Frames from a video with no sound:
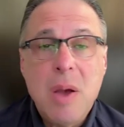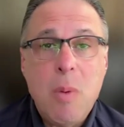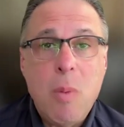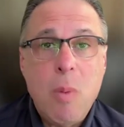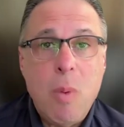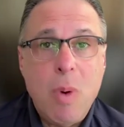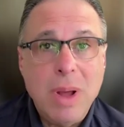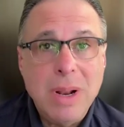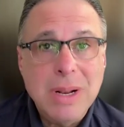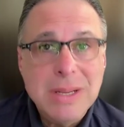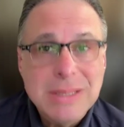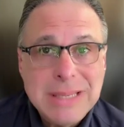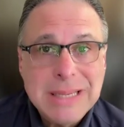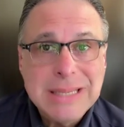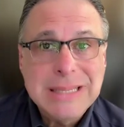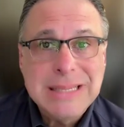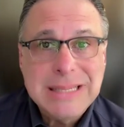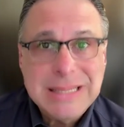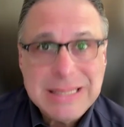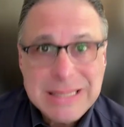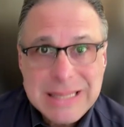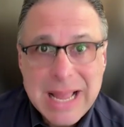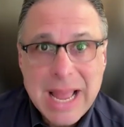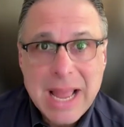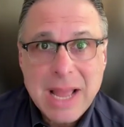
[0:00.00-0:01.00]
One is a
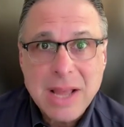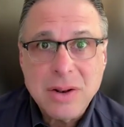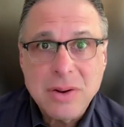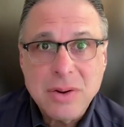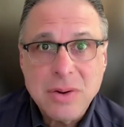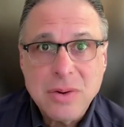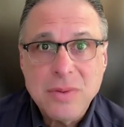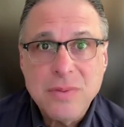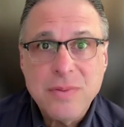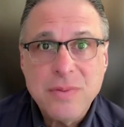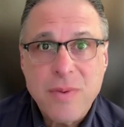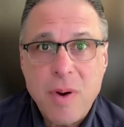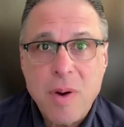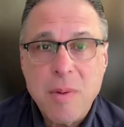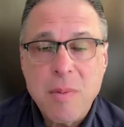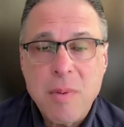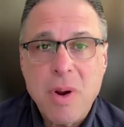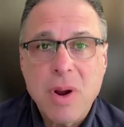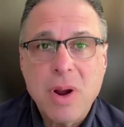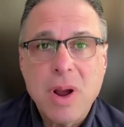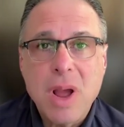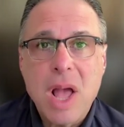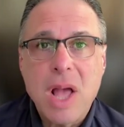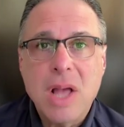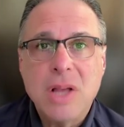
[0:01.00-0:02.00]
standard
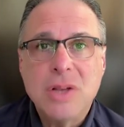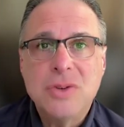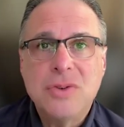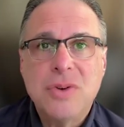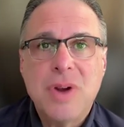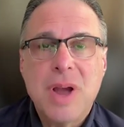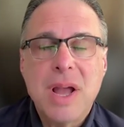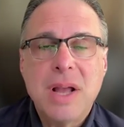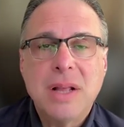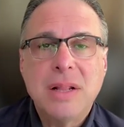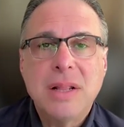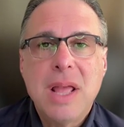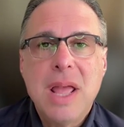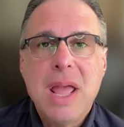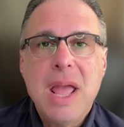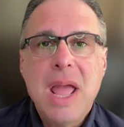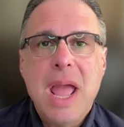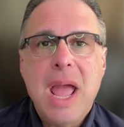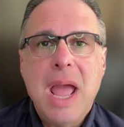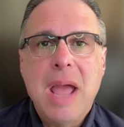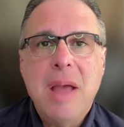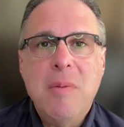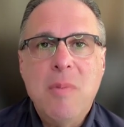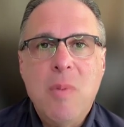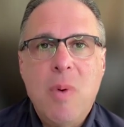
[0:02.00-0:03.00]
FAR contract,
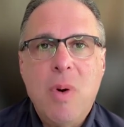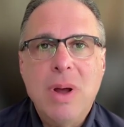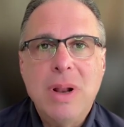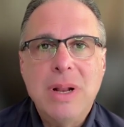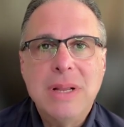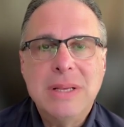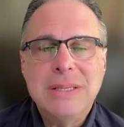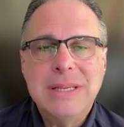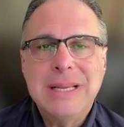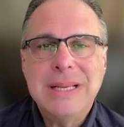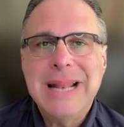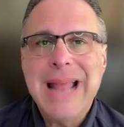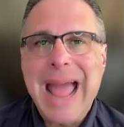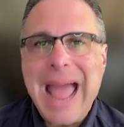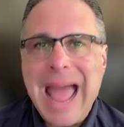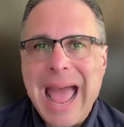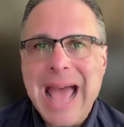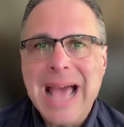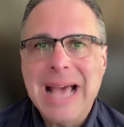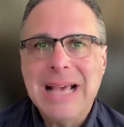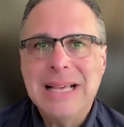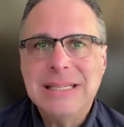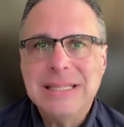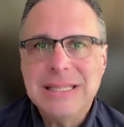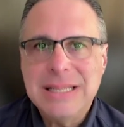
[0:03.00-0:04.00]
and one is an
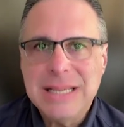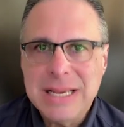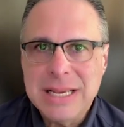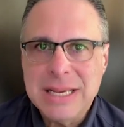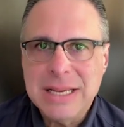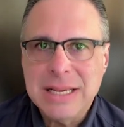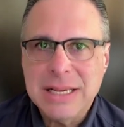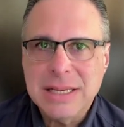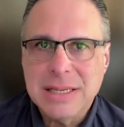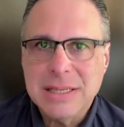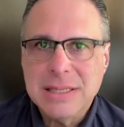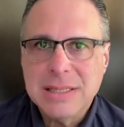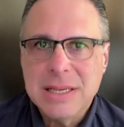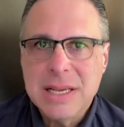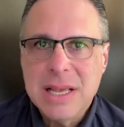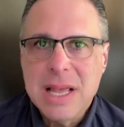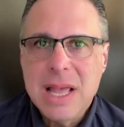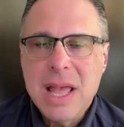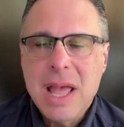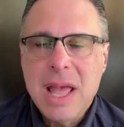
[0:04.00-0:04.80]
as is.